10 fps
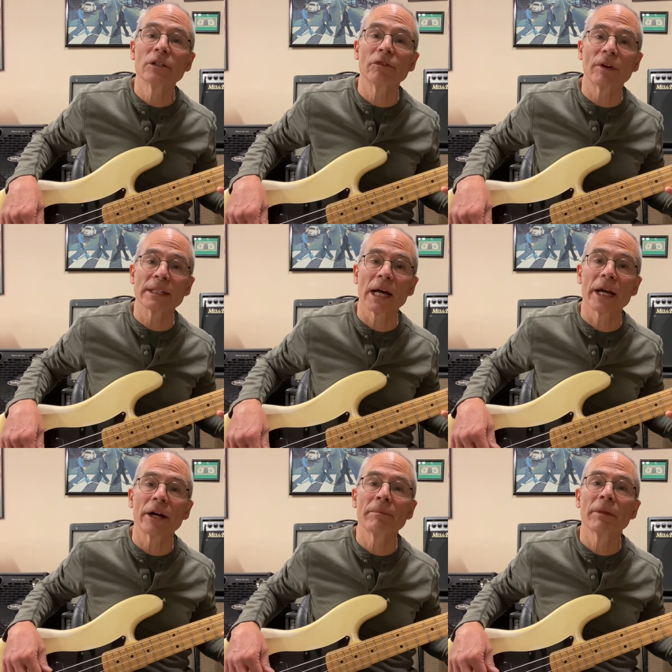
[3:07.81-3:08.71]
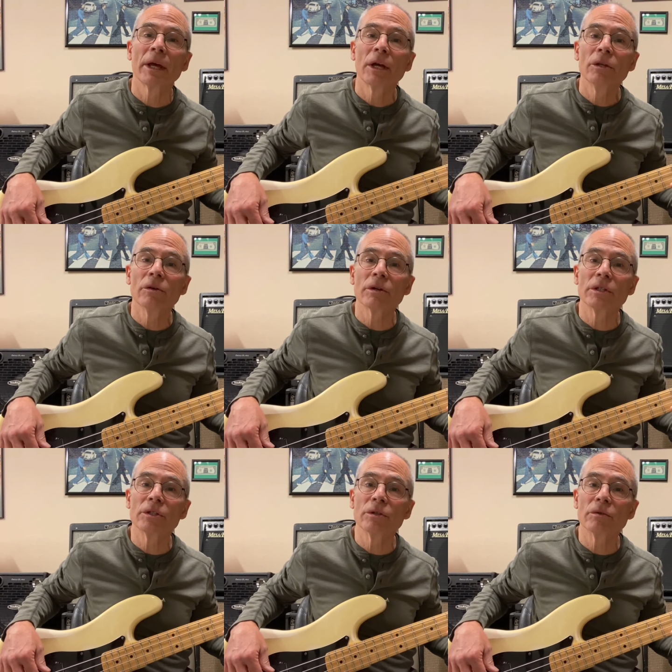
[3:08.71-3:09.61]
2 frets higher, you
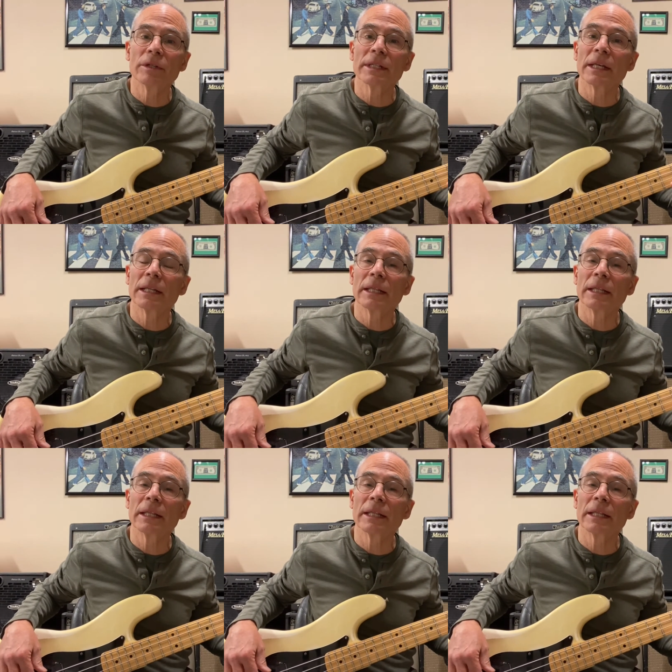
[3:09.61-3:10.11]
can do the